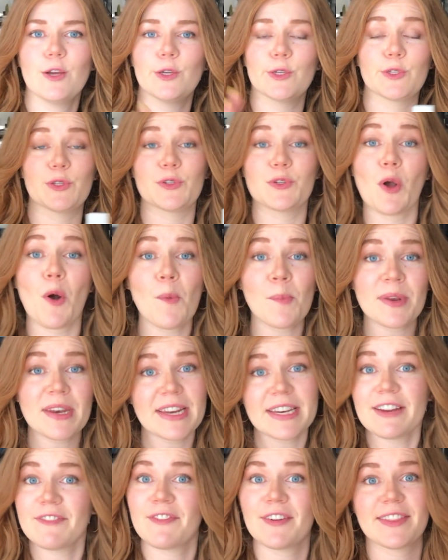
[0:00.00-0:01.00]
So
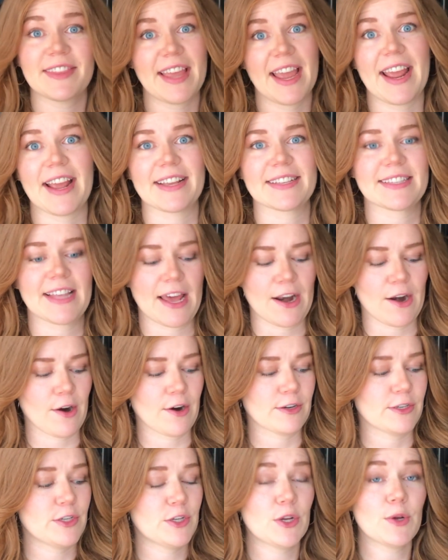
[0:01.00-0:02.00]
many different things that
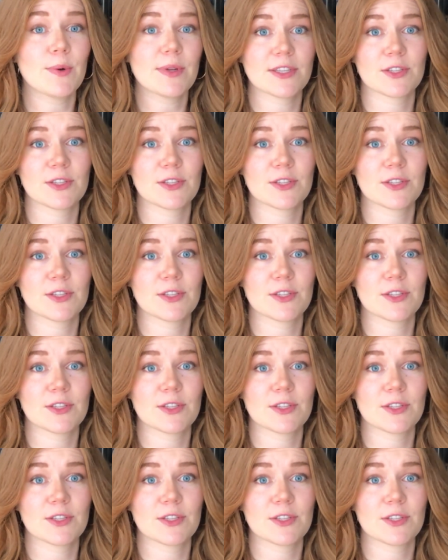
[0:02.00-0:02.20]
are to